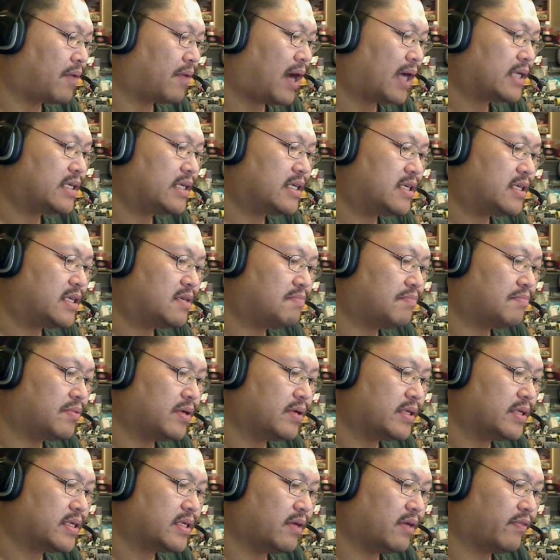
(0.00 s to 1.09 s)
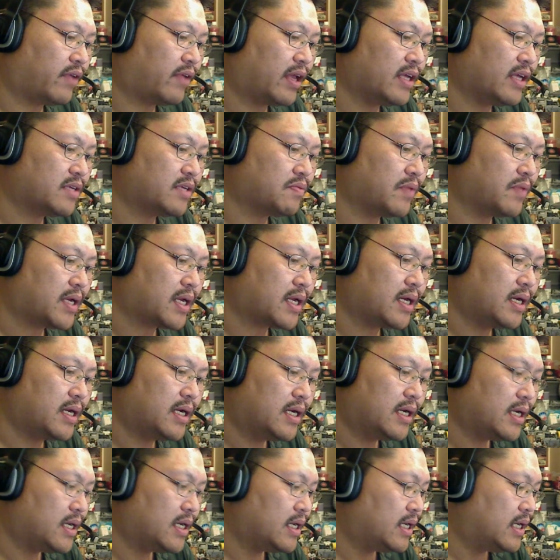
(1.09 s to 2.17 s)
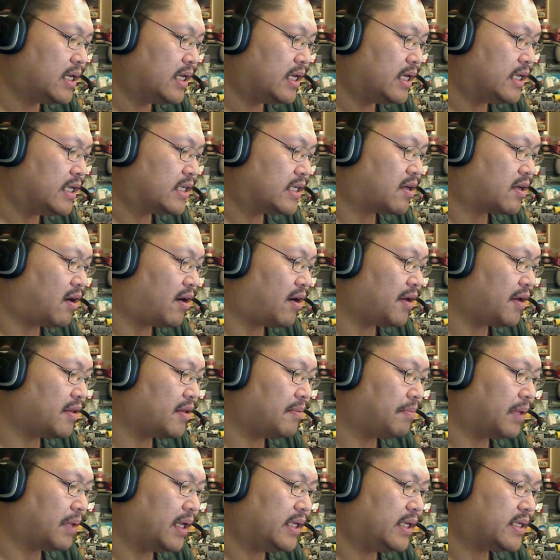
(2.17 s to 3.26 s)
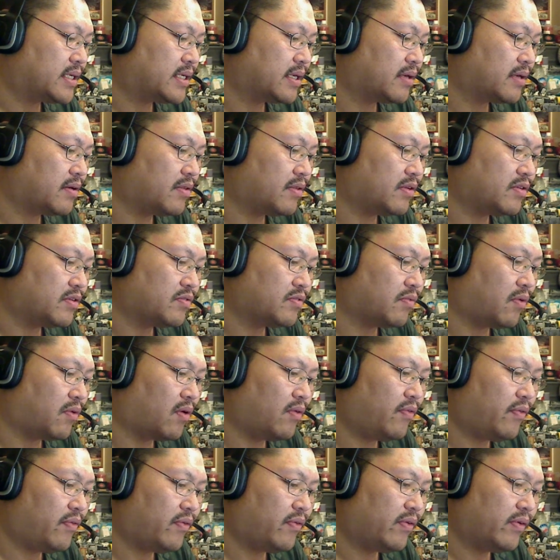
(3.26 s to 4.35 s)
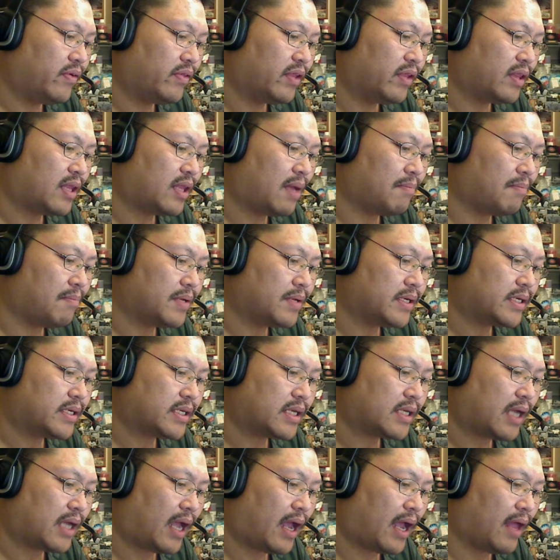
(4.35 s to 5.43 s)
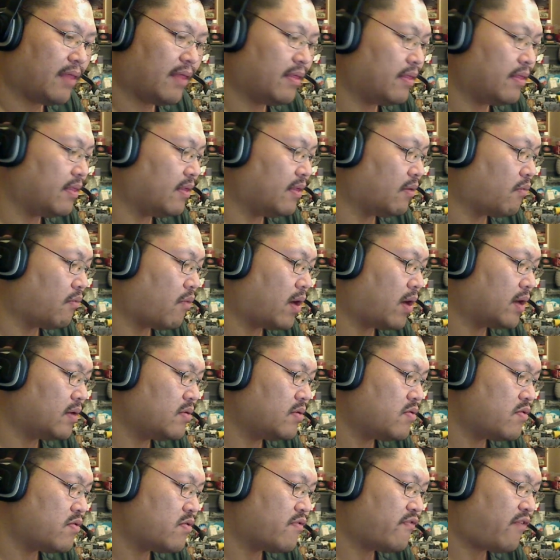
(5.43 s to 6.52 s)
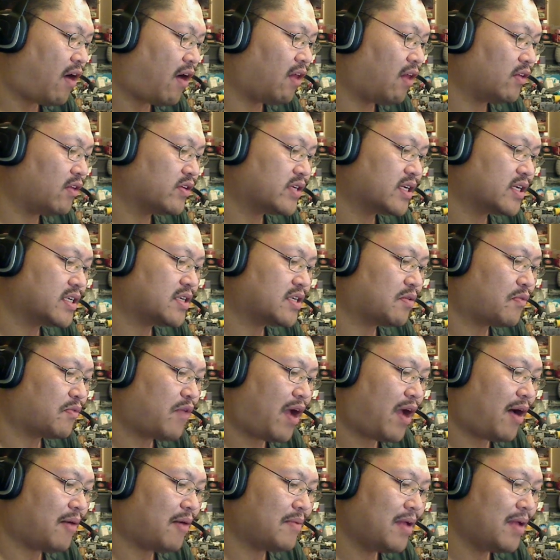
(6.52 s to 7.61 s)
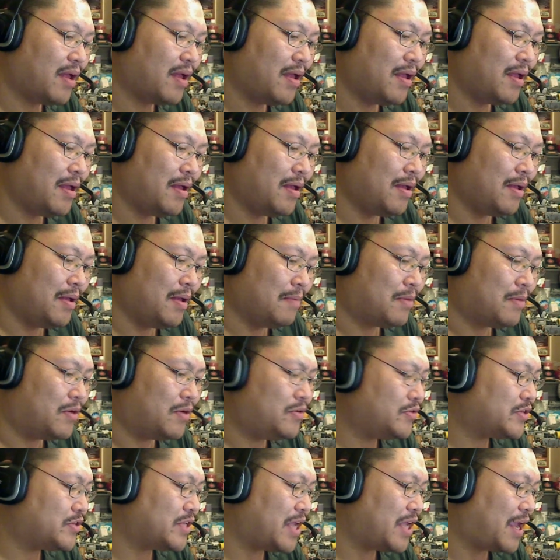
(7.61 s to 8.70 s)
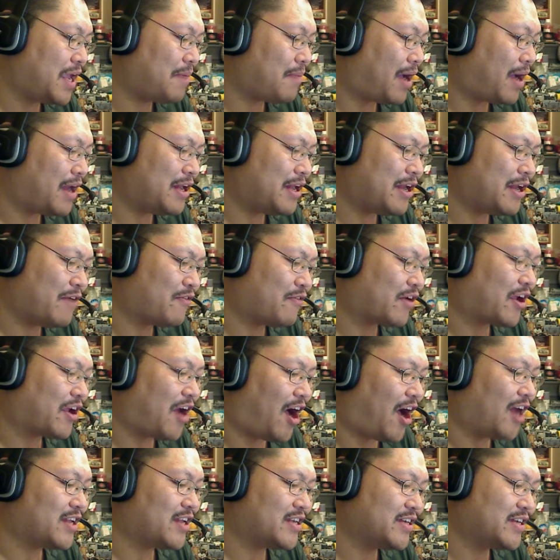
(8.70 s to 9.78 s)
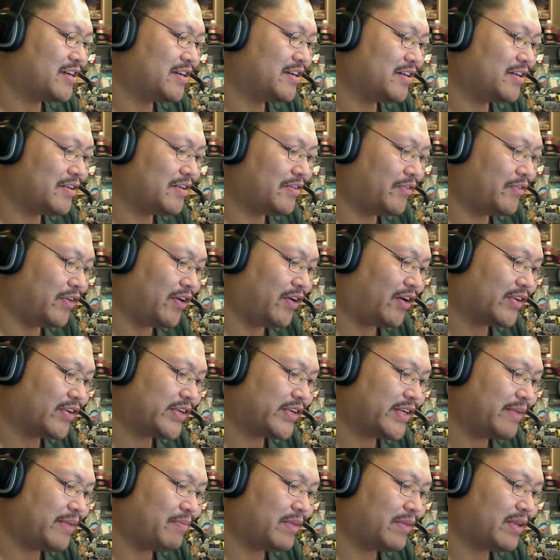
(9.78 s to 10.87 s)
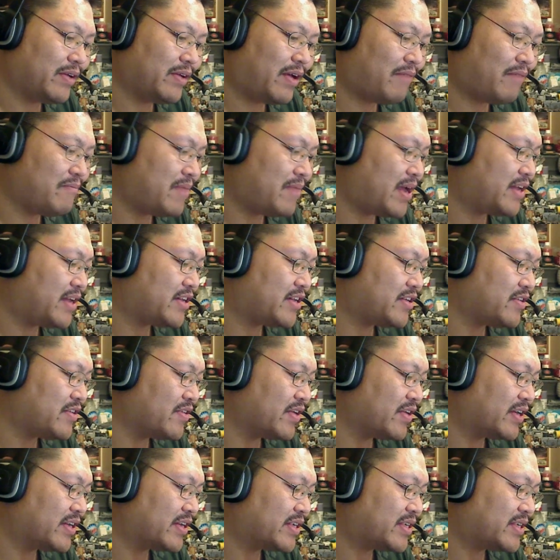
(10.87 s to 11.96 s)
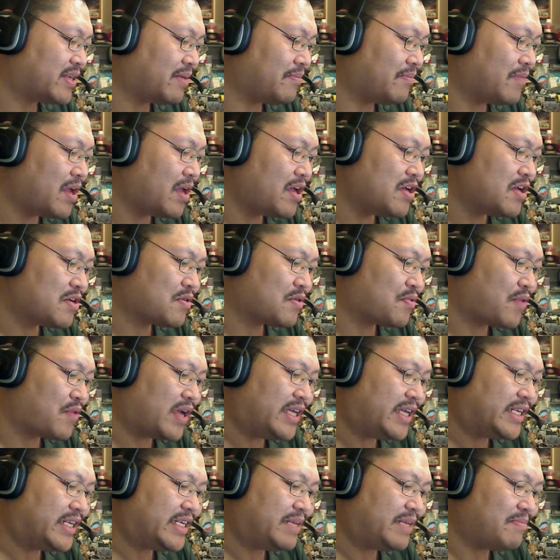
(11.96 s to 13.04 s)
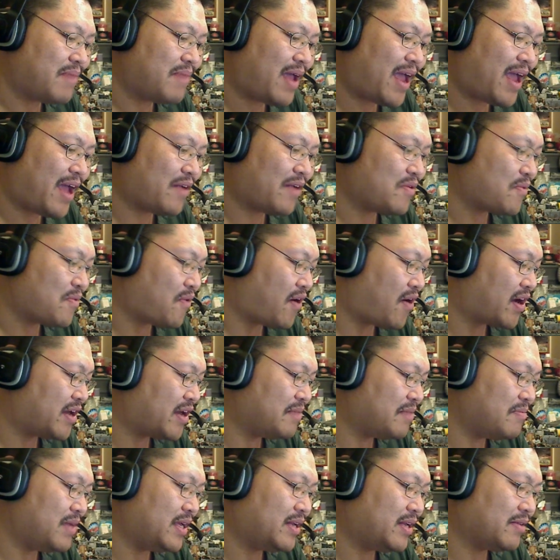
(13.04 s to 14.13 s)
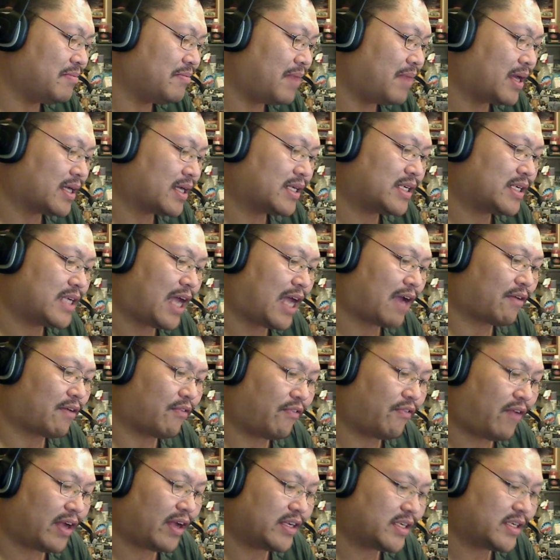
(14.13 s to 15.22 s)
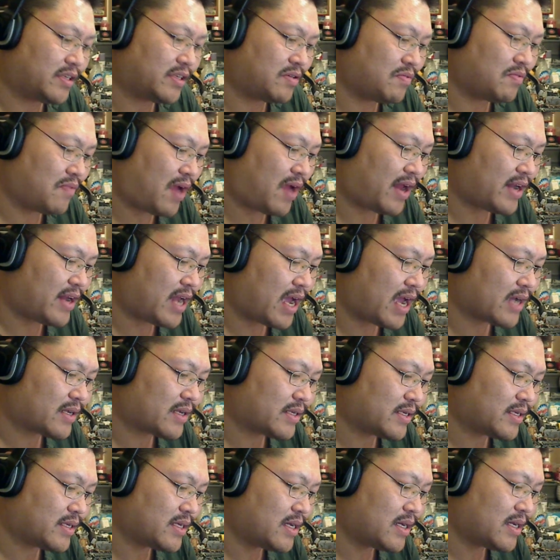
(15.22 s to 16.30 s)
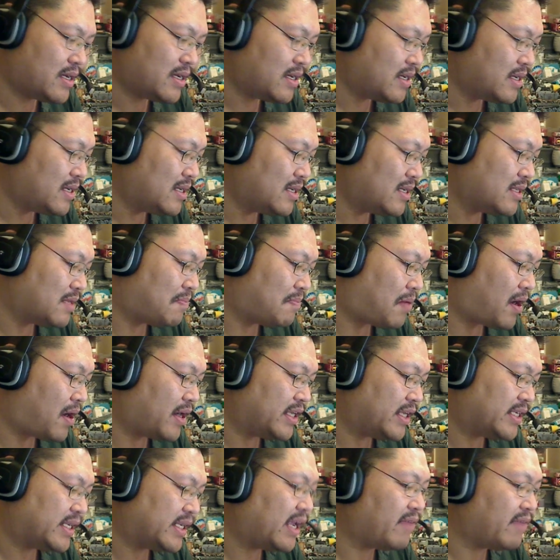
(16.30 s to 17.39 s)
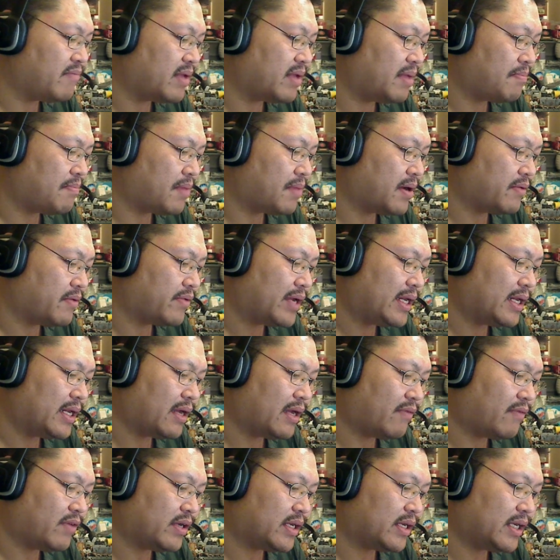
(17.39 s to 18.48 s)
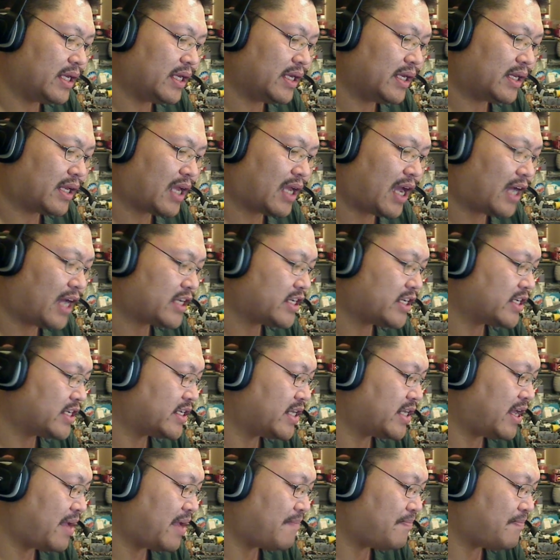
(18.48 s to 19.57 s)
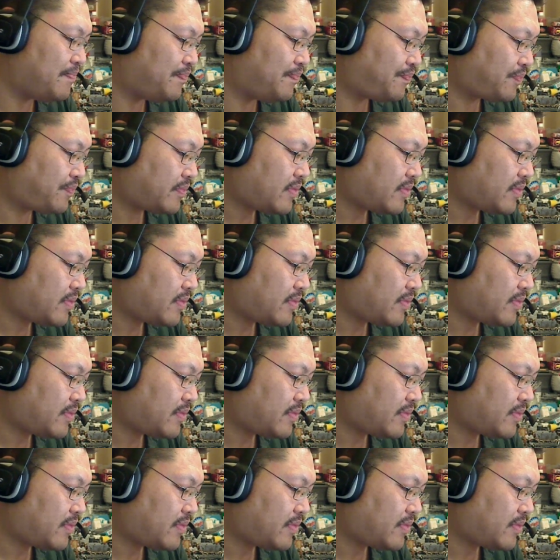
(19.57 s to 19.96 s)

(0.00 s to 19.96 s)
Abraxas, Prince of Keswick, his guard, the Blade Singer, the Dwarf, the Tempest, and the one who follows us around, but whose name I never got. We all seem to have met during some crazy man who wanted me to make a sacrifice to Randax. The party saved me, but we never did catch his name.